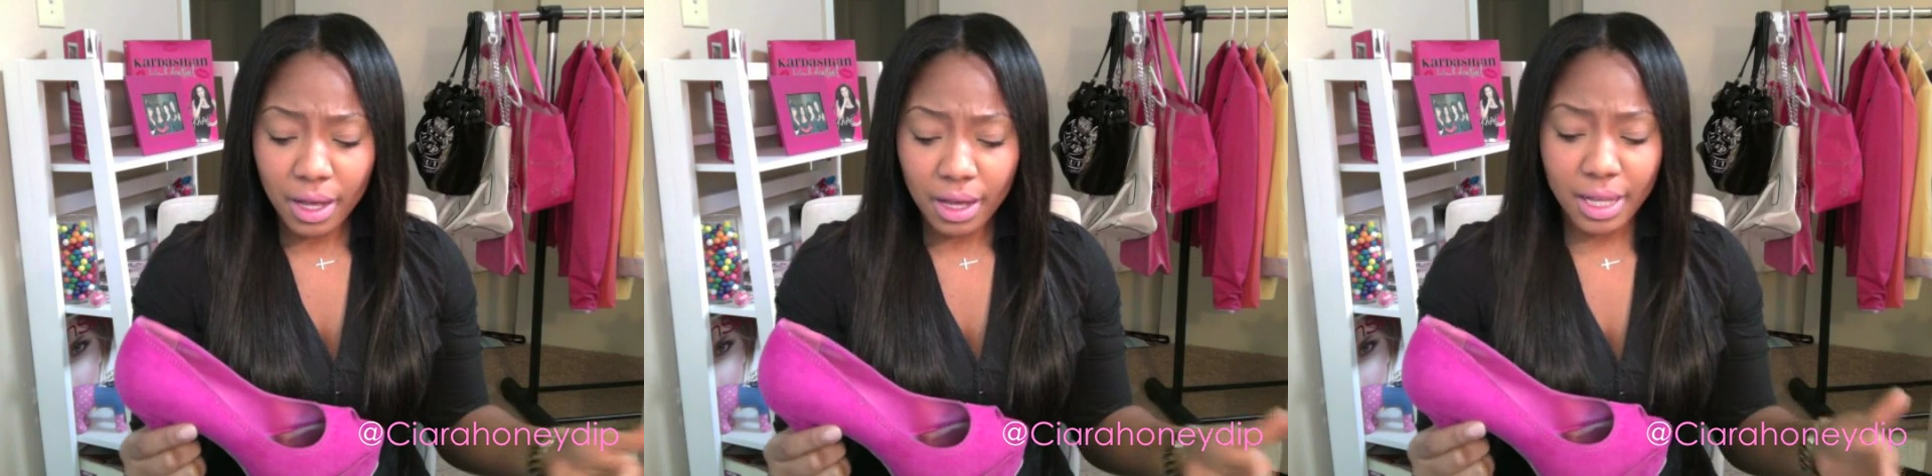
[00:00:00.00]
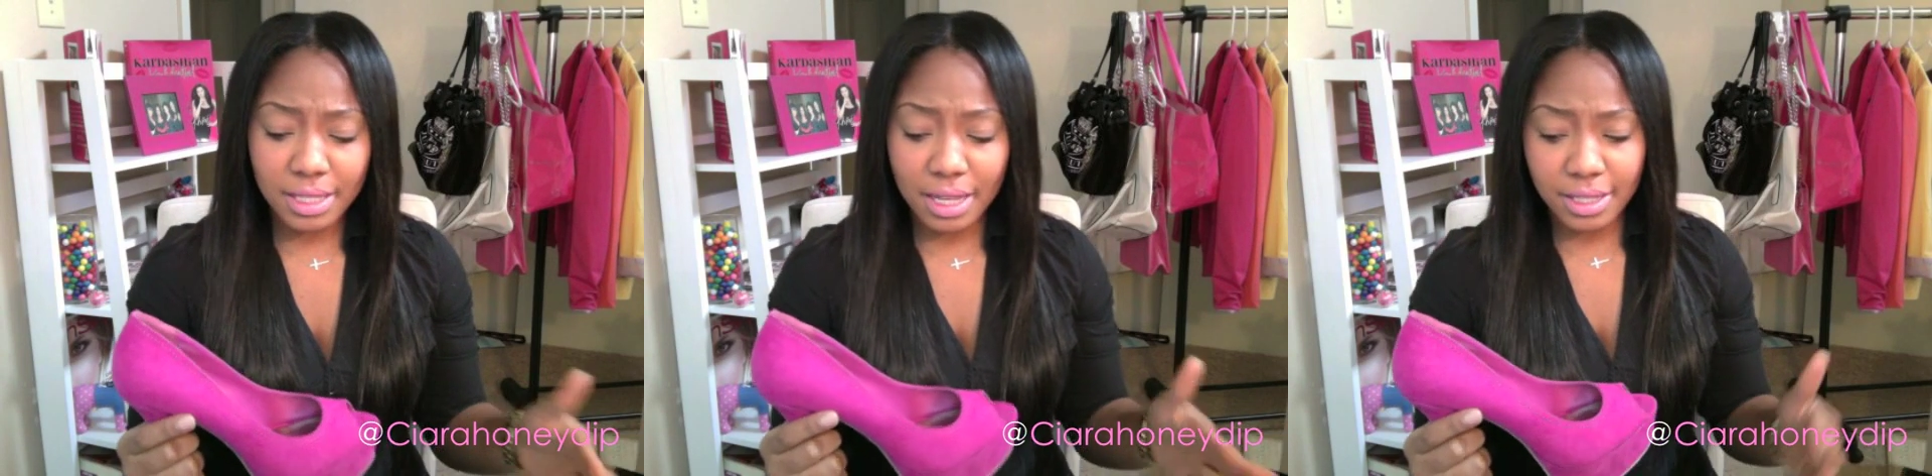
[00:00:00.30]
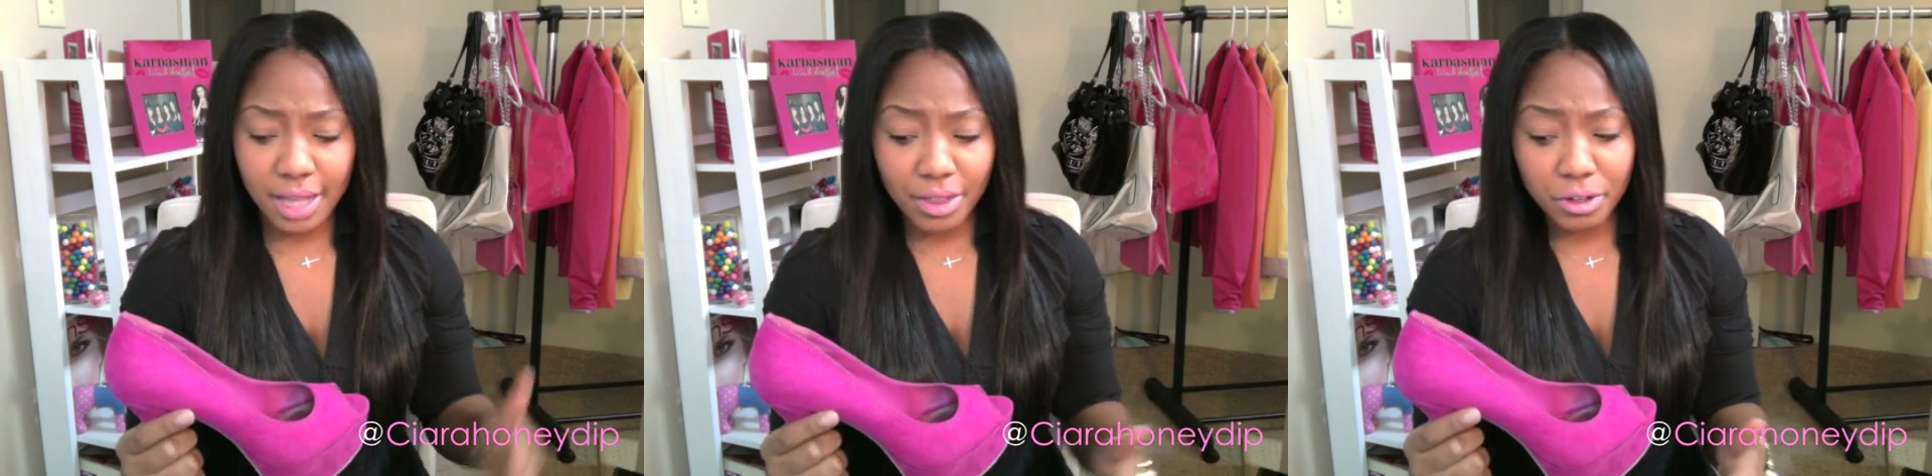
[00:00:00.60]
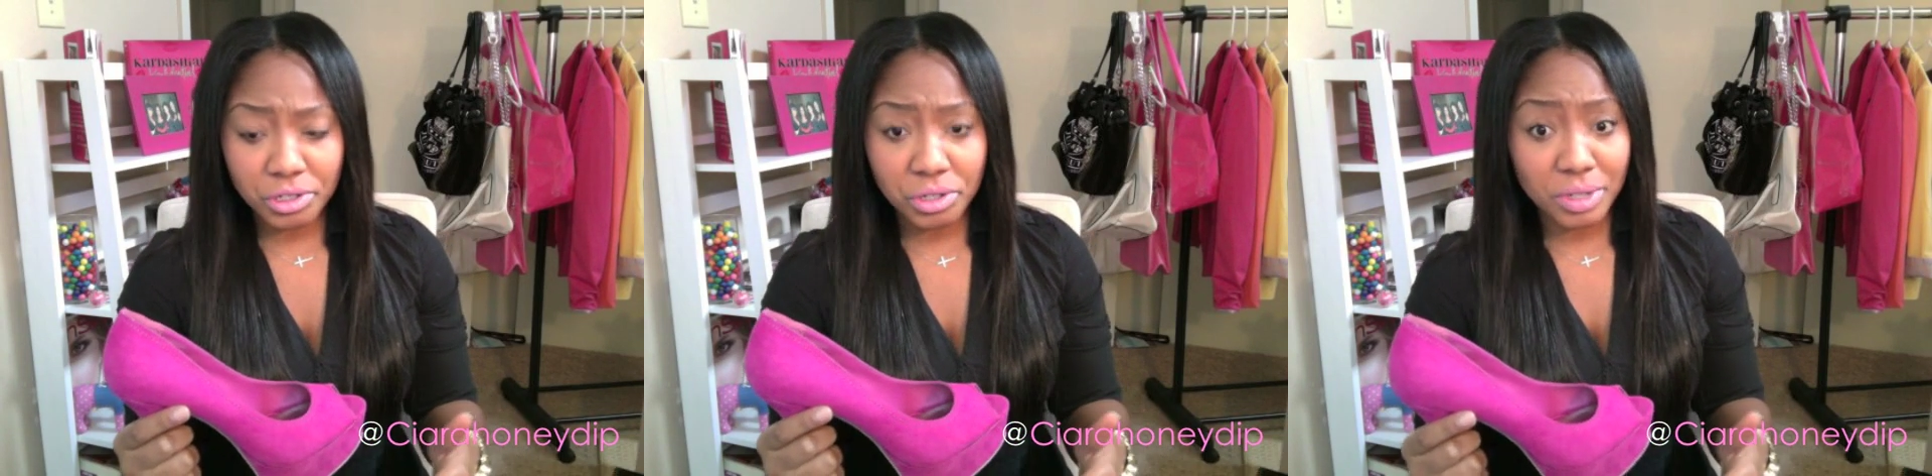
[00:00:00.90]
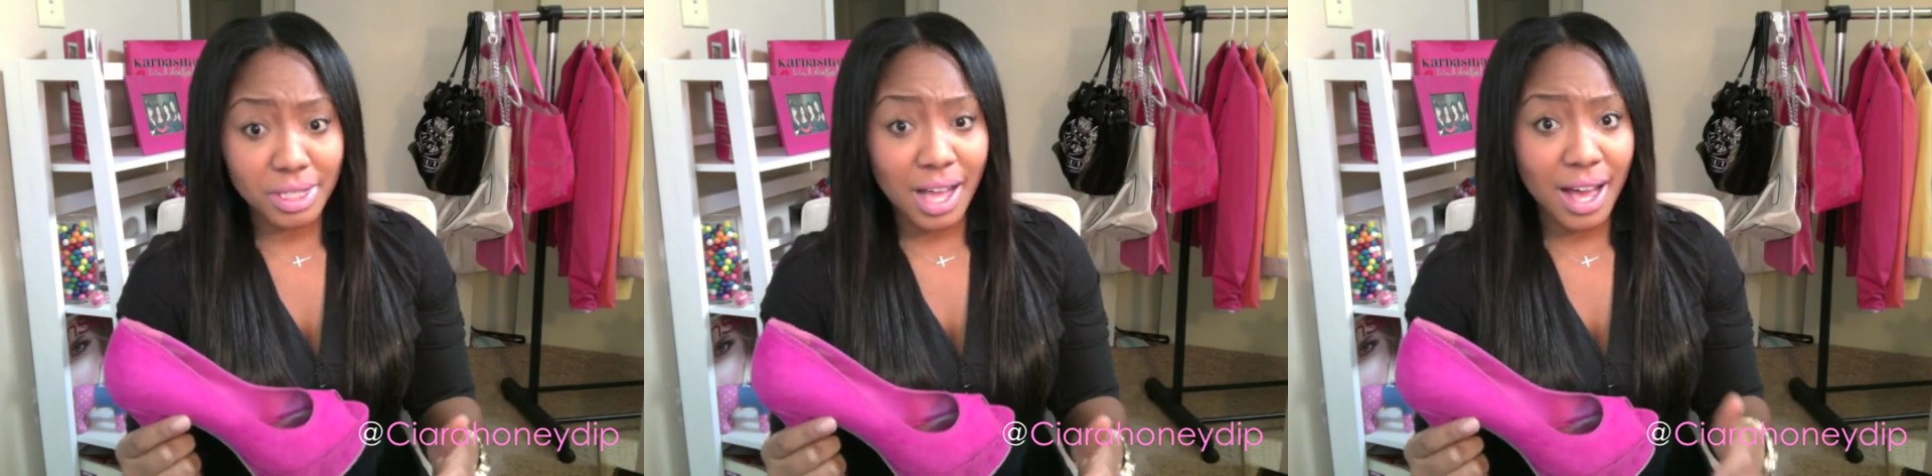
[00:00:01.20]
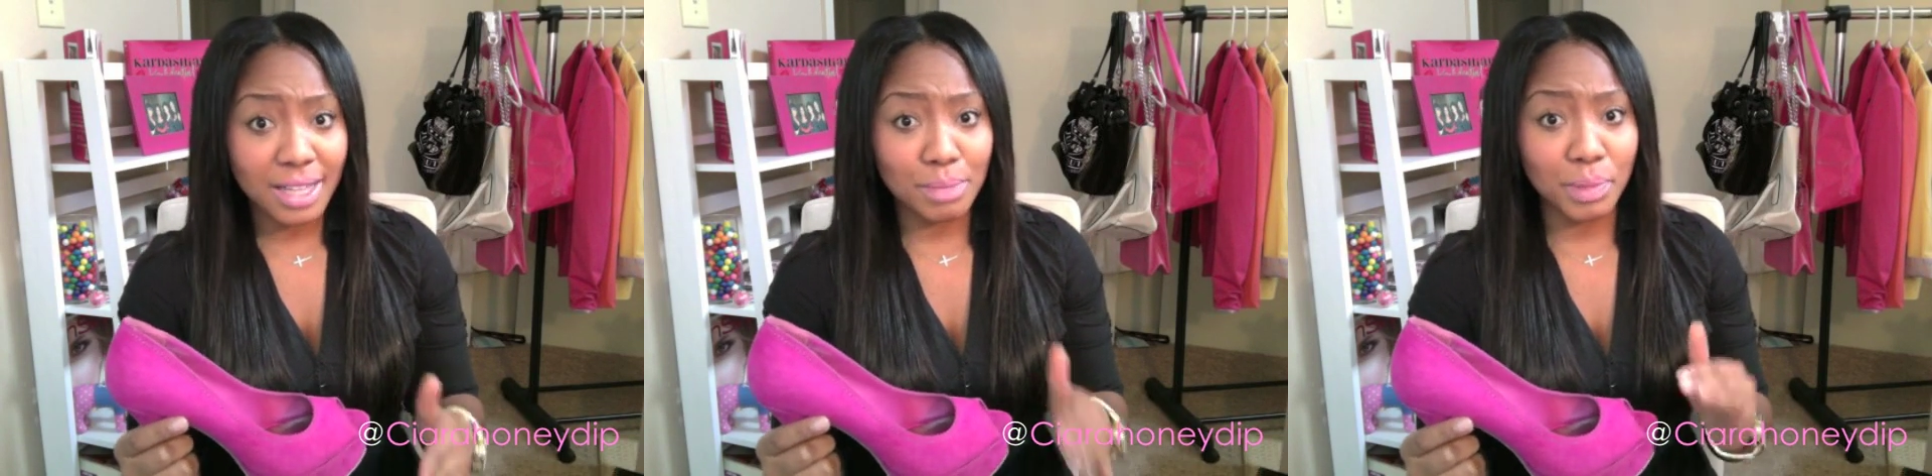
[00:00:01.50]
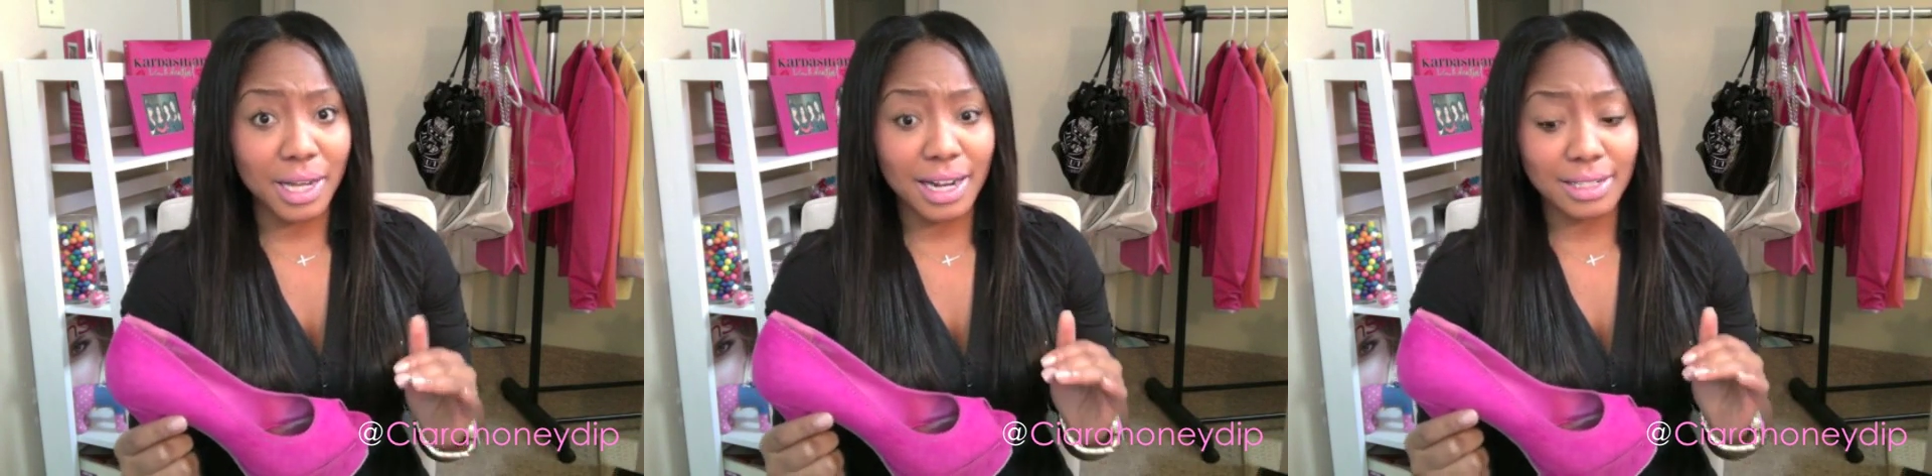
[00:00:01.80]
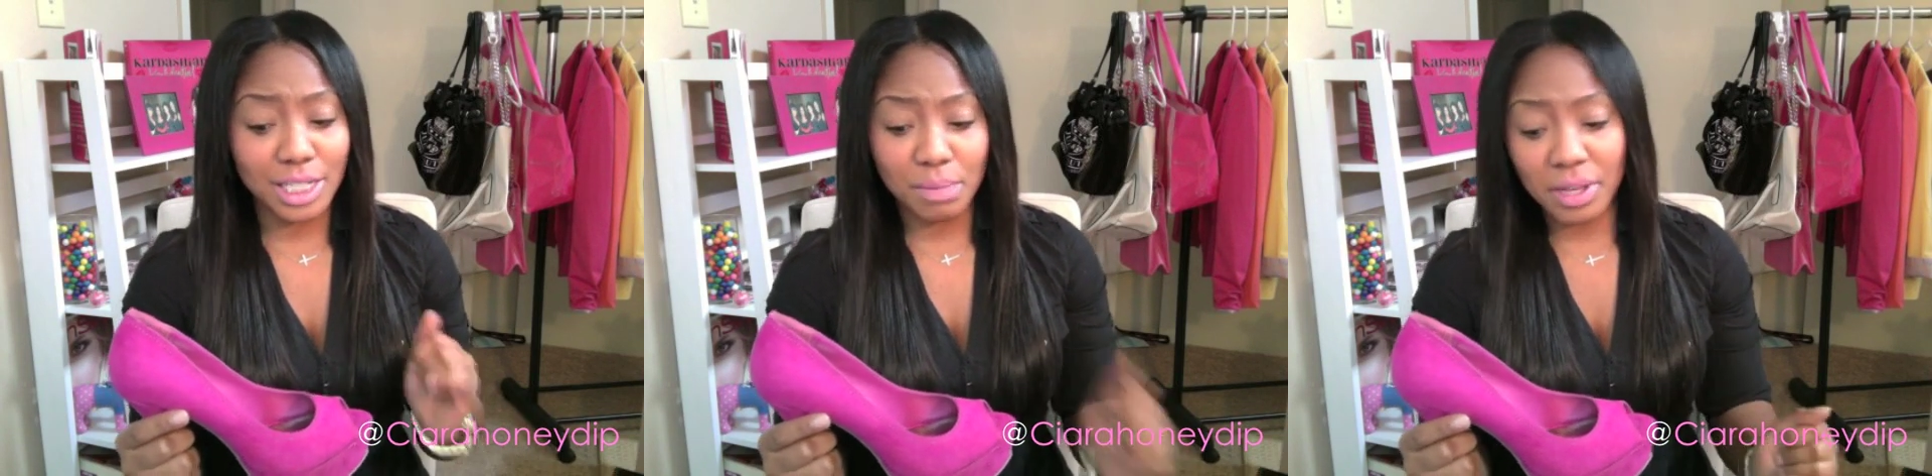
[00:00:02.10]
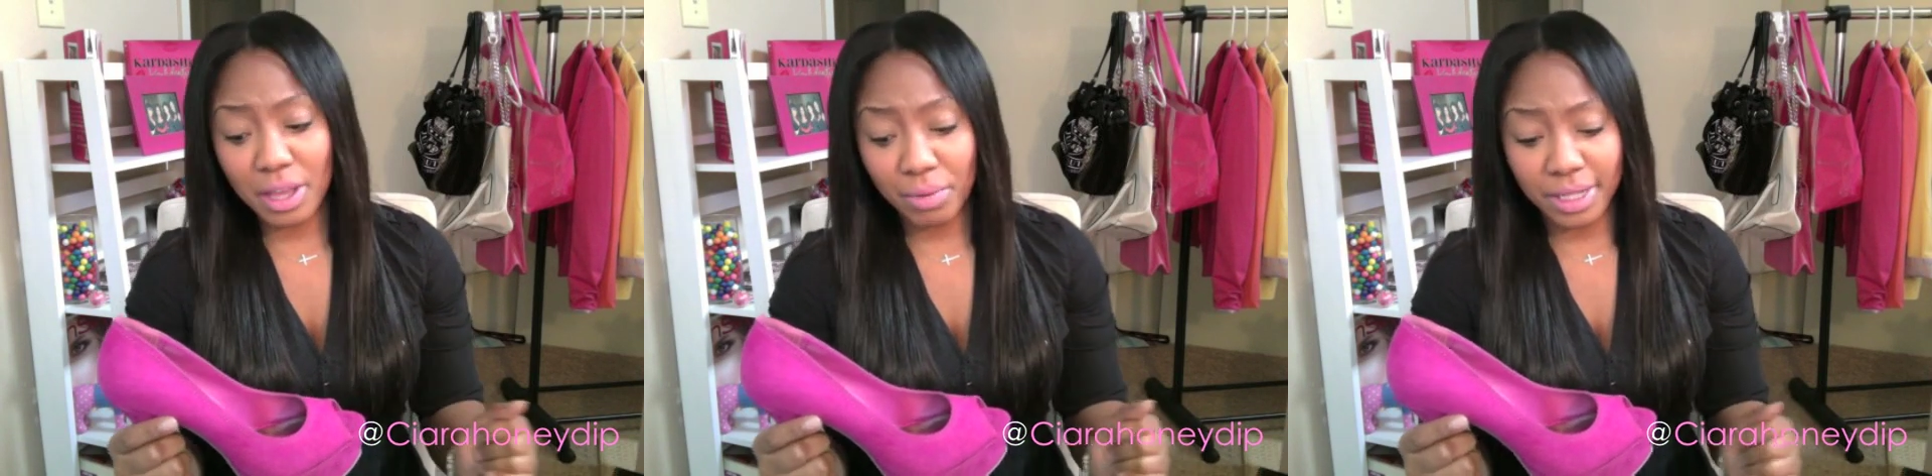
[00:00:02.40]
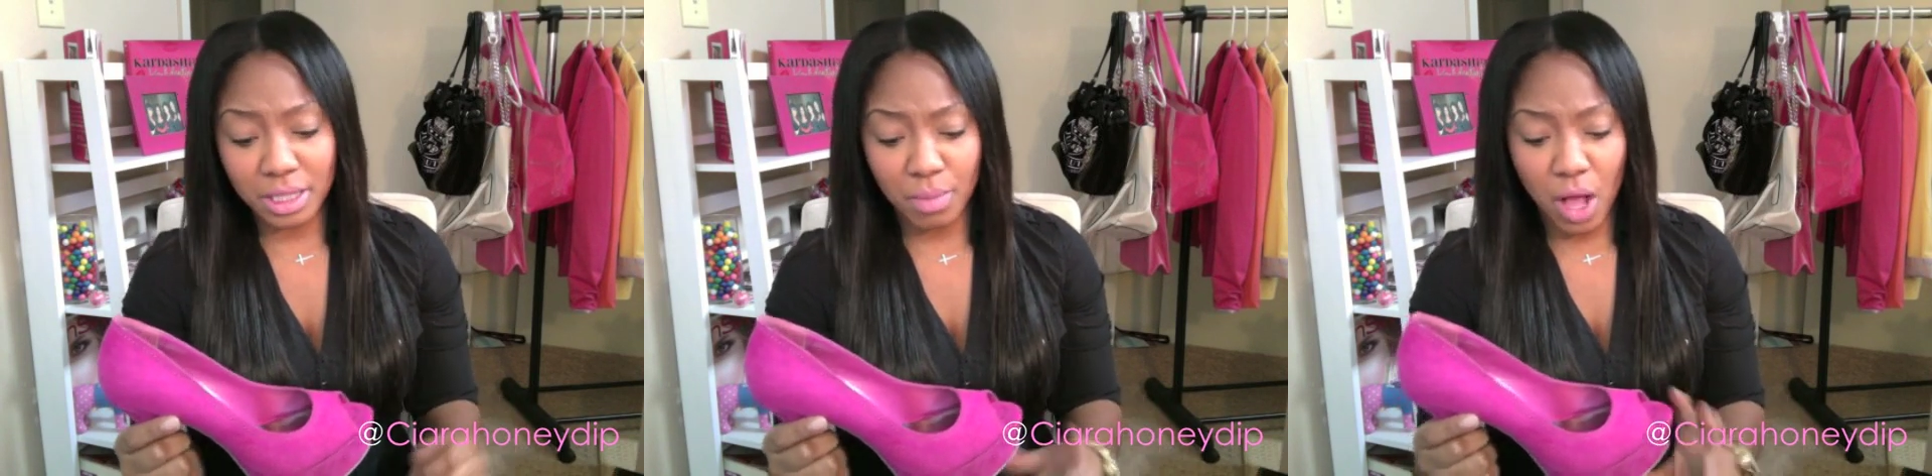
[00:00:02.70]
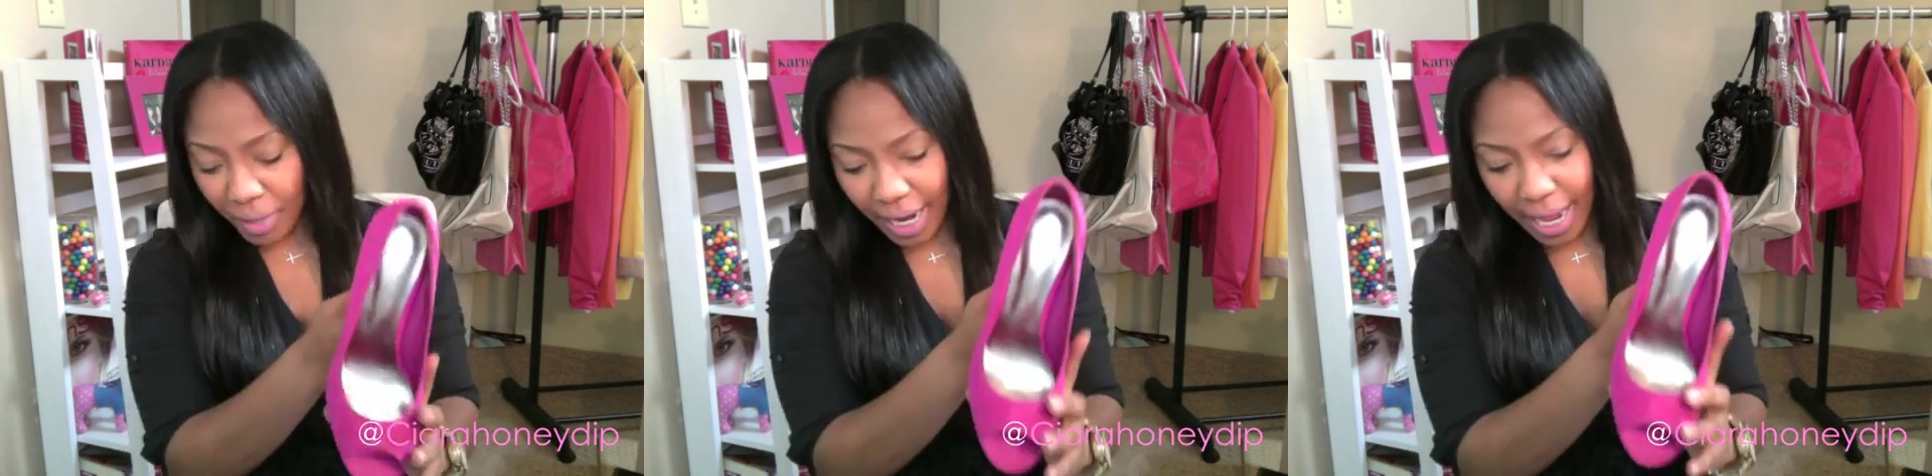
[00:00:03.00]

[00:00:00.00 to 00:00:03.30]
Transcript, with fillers: because they say they're true to size, but to me they run smaller.